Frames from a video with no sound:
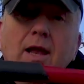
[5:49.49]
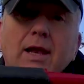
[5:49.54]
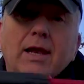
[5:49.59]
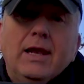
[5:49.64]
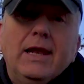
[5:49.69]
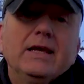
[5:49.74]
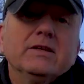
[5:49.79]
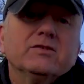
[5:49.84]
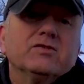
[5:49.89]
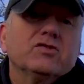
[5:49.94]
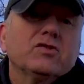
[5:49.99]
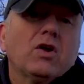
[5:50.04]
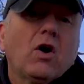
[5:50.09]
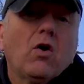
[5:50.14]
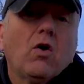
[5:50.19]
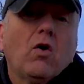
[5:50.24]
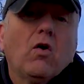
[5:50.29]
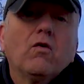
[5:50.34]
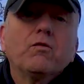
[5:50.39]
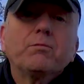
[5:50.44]
Let's
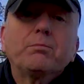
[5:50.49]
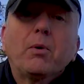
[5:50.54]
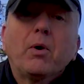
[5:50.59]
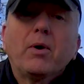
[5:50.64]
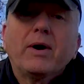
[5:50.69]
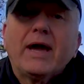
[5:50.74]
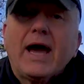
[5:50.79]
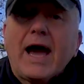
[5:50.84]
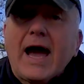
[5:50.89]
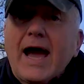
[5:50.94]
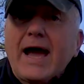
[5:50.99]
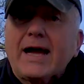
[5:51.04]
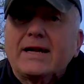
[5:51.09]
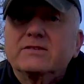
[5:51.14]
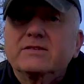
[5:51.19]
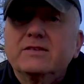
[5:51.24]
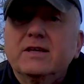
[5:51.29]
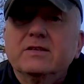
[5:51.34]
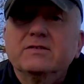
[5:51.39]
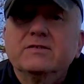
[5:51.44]
start off by
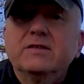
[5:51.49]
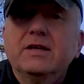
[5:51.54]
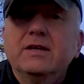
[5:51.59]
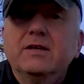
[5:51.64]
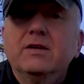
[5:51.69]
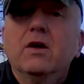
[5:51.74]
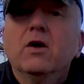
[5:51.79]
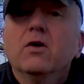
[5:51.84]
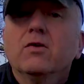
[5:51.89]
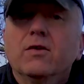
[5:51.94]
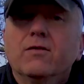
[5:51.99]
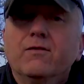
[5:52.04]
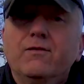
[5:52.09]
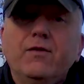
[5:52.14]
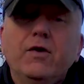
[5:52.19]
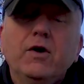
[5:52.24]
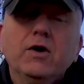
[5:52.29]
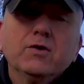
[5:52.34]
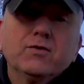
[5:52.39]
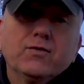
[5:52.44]
accessing the
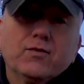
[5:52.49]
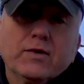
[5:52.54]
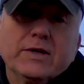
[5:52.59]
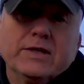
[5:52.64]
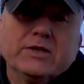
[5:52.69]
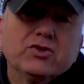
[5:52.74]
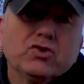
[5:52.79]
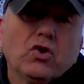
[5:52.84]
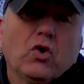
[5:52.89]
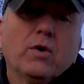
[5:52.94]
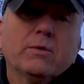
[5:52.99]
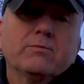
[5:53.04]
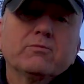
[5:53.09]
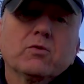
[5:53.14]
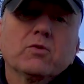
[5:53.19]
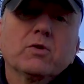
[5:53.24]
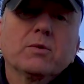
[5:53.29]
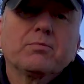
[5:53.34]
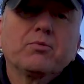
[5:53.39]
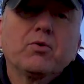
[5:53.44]
first 3 chimes
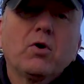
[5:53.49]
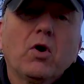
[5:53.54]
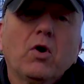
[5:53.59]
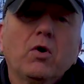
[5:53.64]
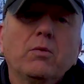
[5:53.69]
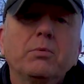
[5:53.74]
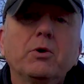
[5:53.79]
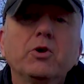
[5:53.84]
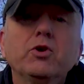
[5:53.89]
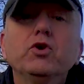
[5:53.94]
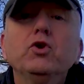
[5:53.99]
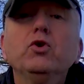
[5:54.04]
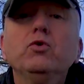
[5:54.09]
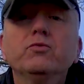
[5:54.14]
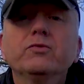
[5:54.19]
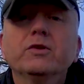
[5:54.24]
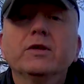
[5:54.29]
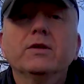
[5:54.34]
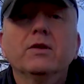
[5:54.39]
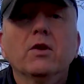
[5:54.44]
on the probe
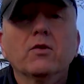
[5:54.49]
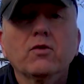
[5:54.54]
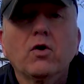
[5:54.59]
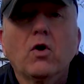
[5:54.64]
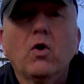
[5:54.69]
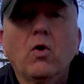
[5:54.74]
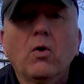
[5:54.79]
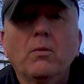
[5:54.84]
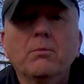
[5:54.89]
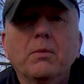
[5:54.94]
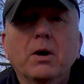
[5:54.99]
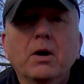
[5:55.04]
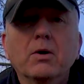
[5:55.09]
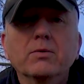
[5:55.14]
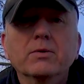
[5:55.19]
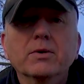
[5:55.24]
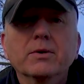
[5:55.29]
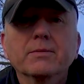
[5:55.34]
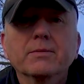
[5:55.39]
using the hot mode.